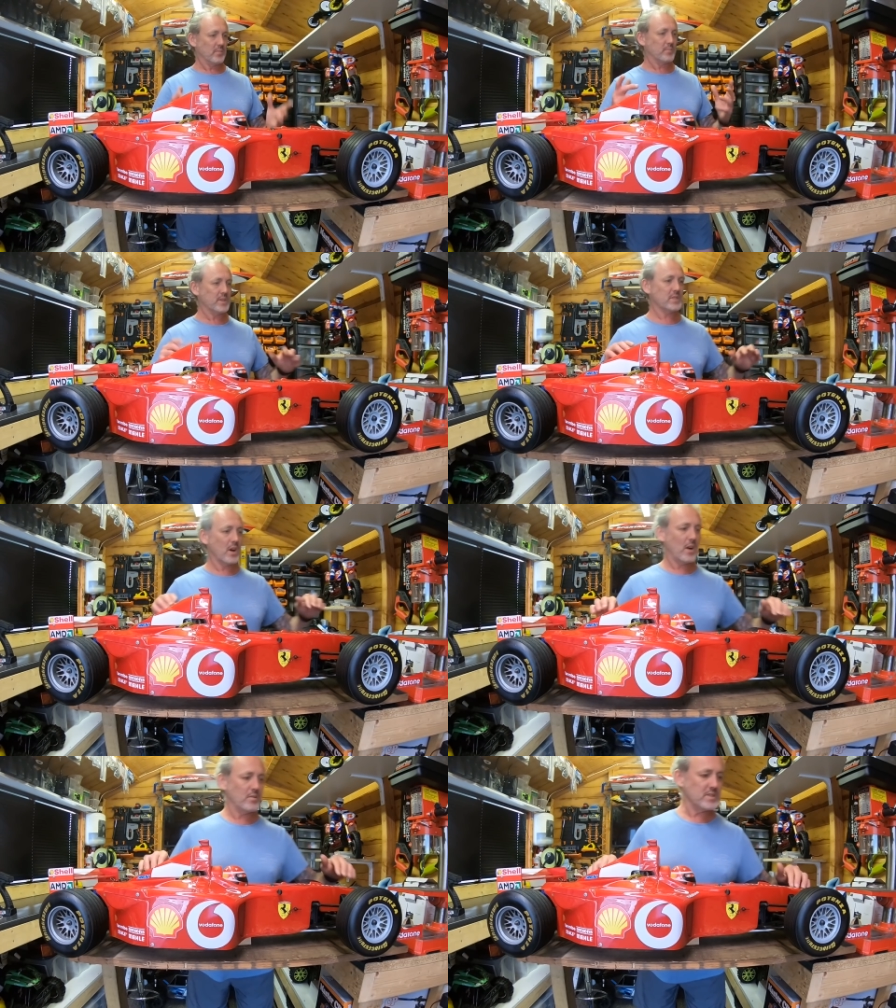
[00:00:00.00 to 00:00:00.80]
this
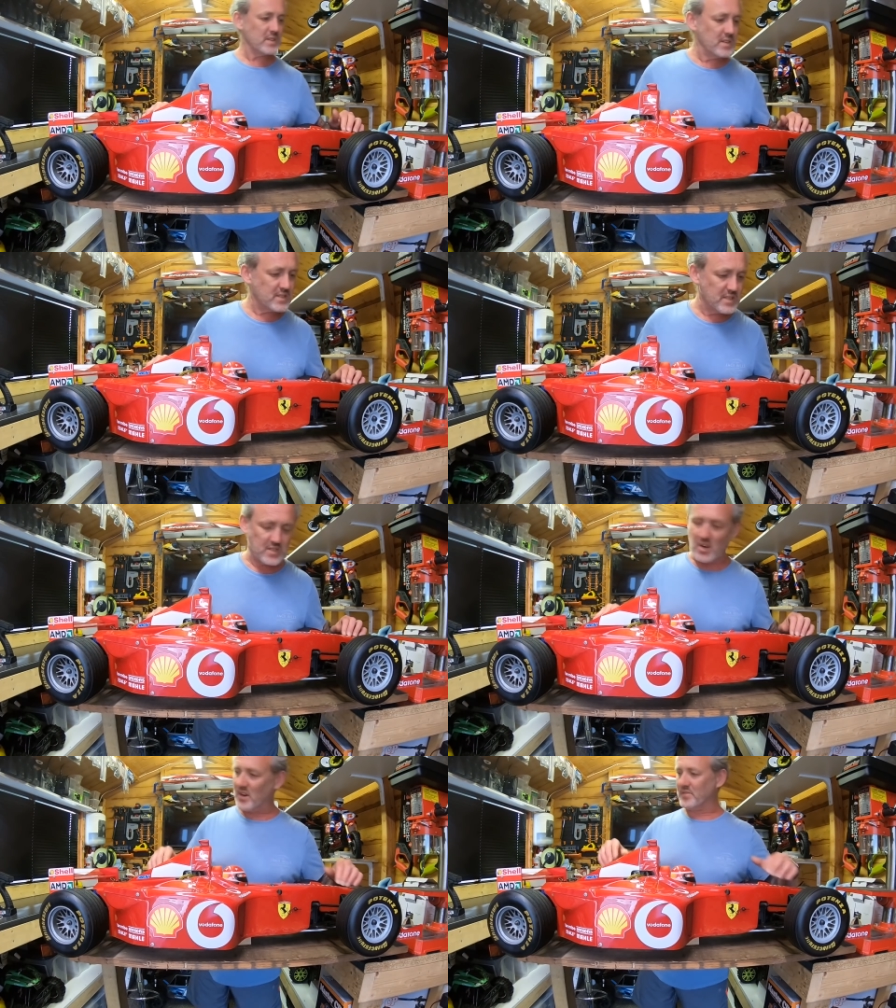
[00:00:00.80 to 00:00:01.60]
car is
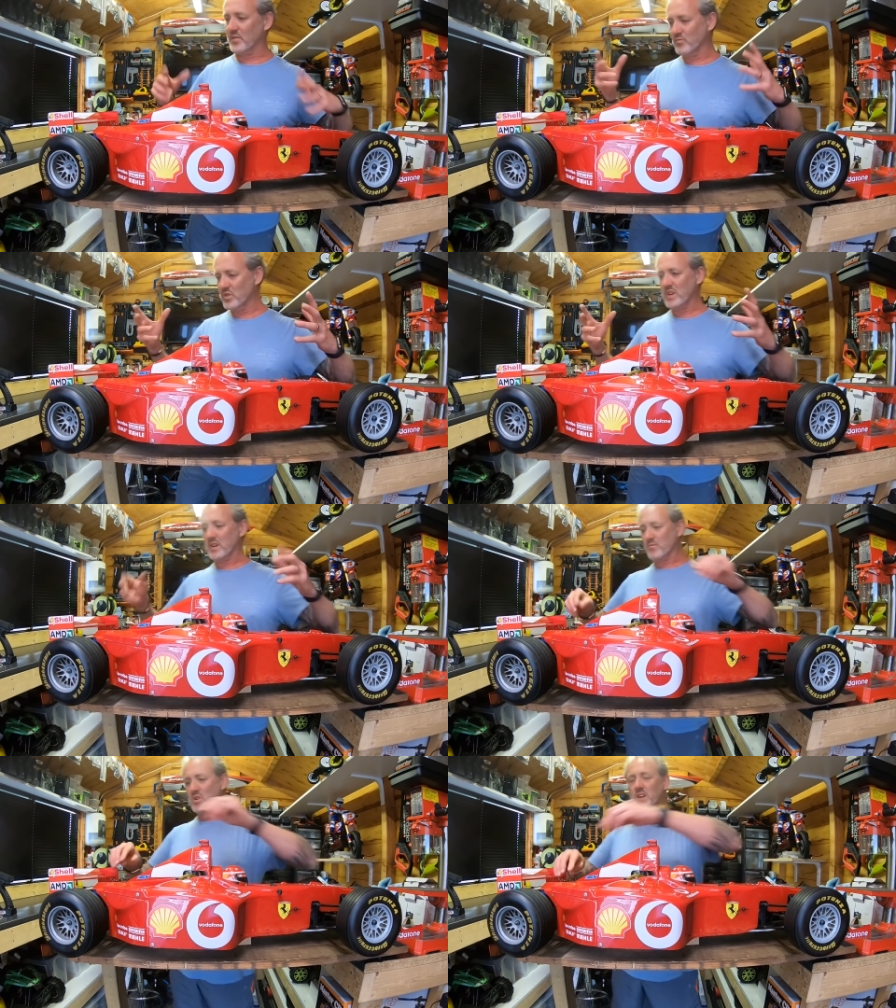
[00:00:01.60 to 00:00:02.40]
designed for really,
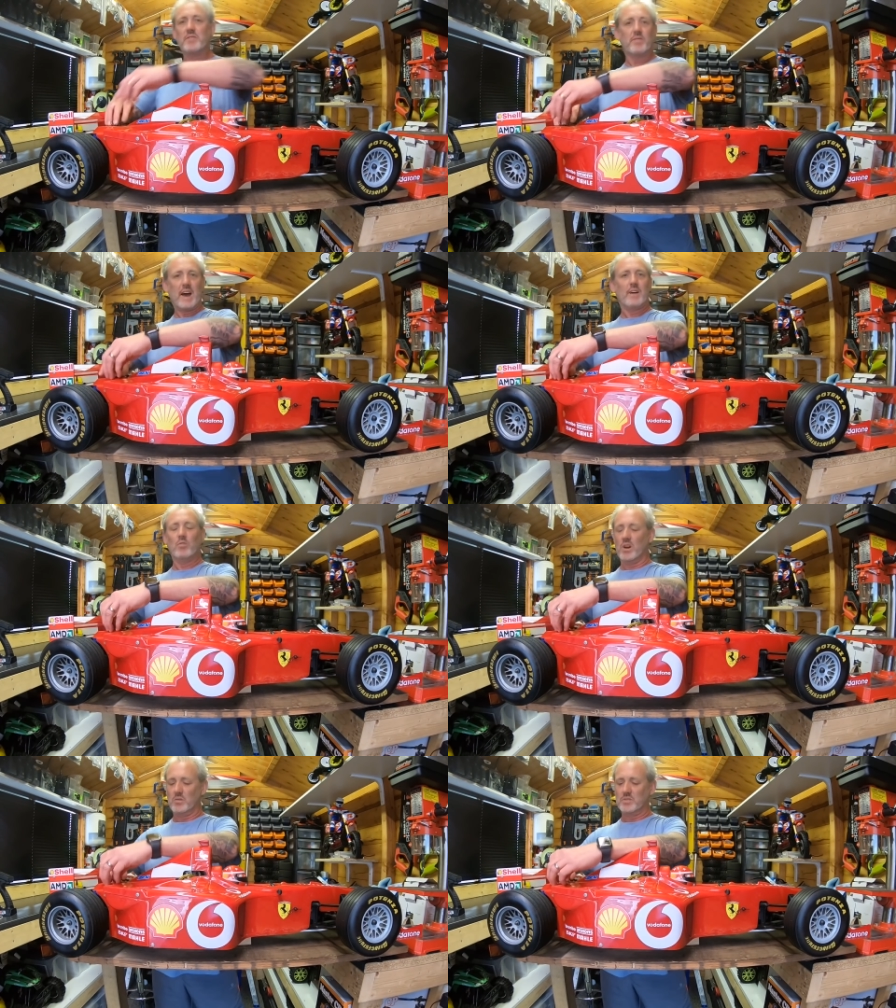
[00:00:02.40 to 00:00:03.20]
really flat
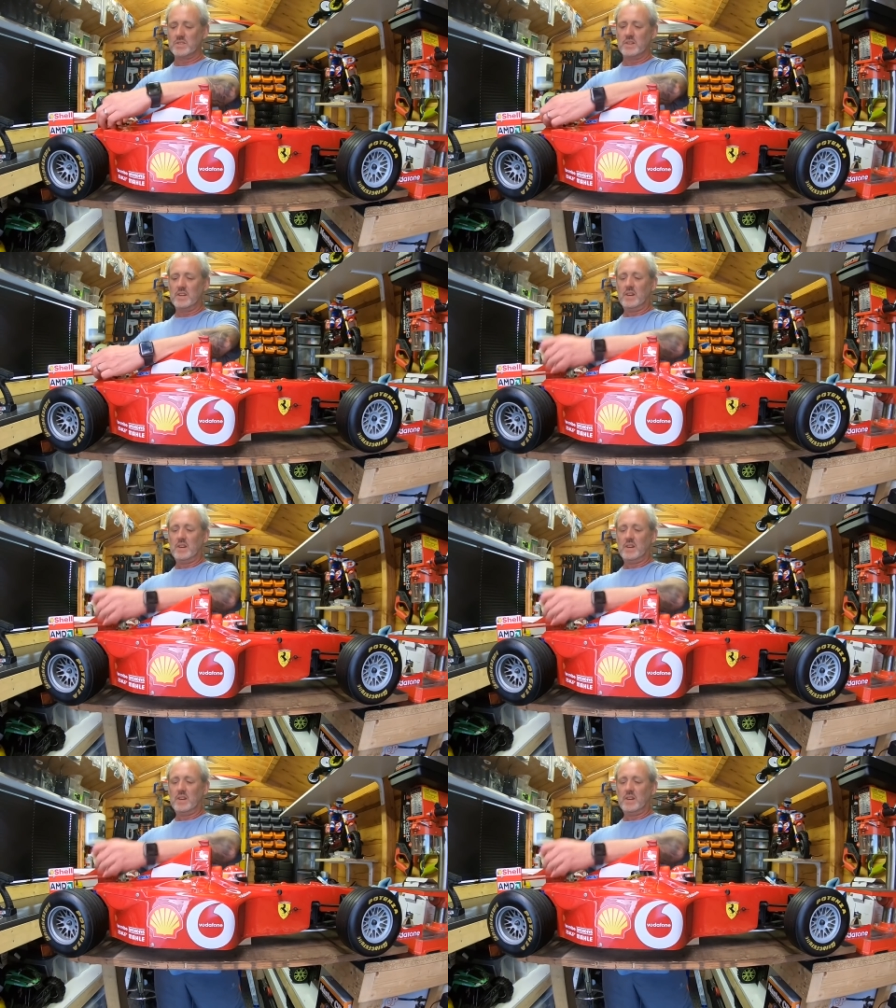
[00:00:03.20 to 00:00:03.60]
roads.